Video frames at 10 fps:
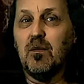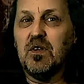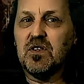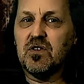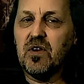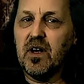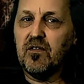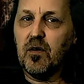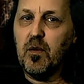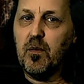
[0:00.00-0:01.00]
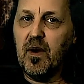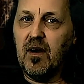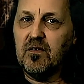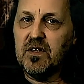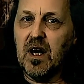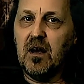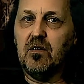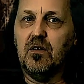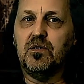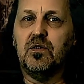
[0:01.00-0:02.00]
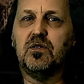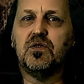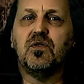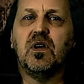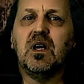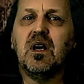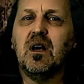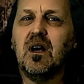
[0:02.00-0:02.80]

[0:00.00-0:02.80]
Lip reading: coming straight from above down onto the string,